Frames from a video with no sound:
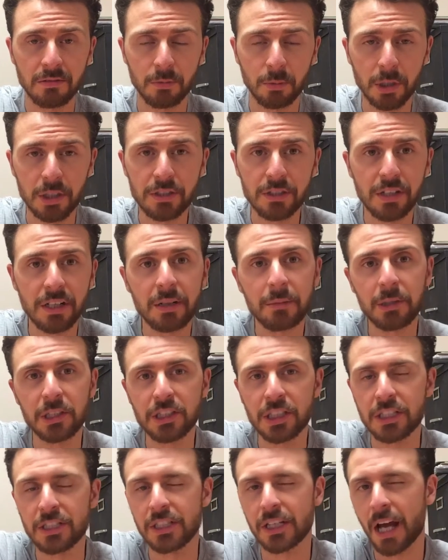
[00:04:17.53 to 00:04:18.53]
what you're eating, but
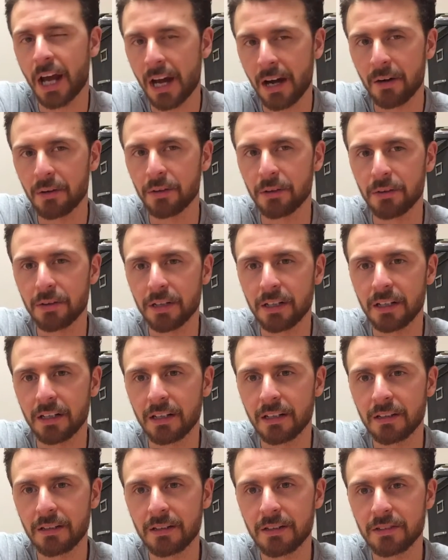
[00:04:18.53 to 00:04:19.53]
changing how you're
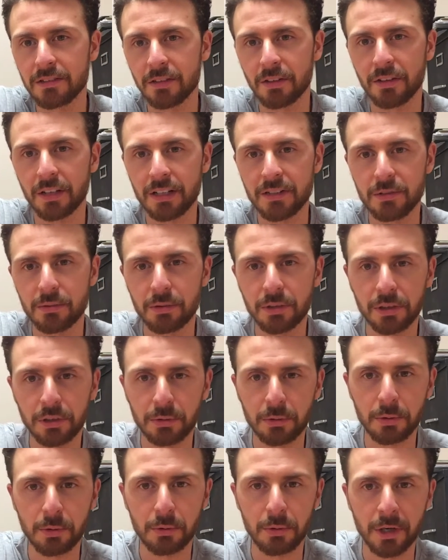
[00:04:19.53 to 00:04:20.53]
eating. So that's a really
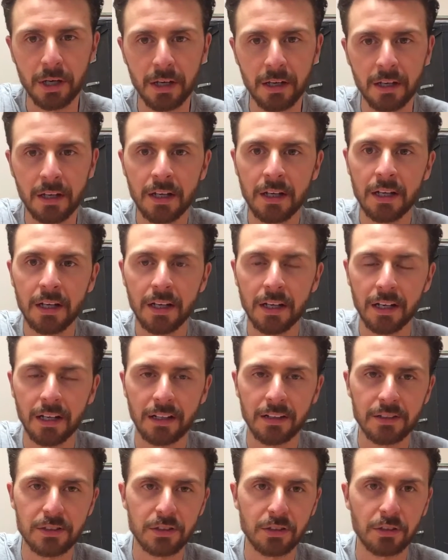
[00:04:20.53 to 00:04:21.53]
cool way
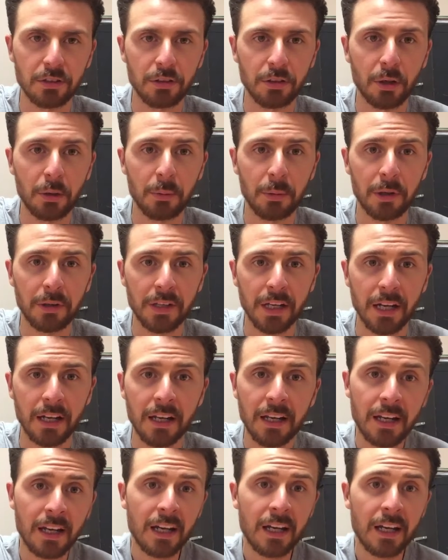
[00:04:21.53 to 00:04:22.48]
that you can go about that.